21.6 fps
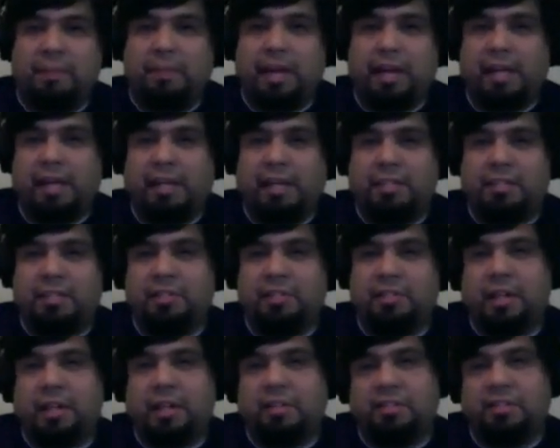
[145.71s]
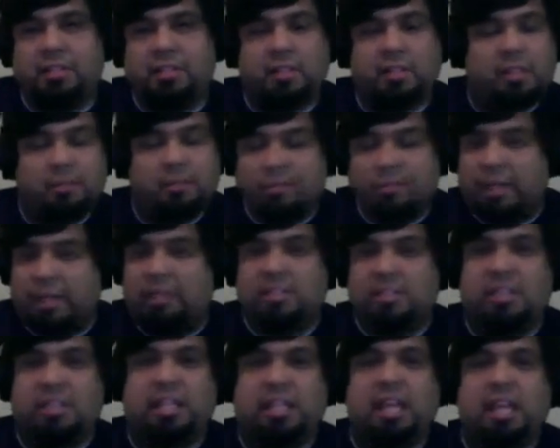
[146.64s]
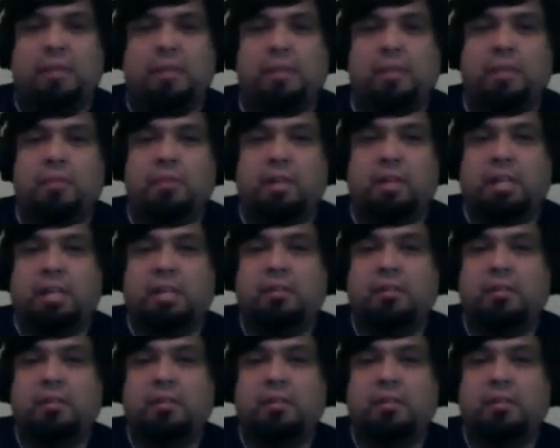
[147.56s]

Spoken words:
because they're not, obviously they can't make money.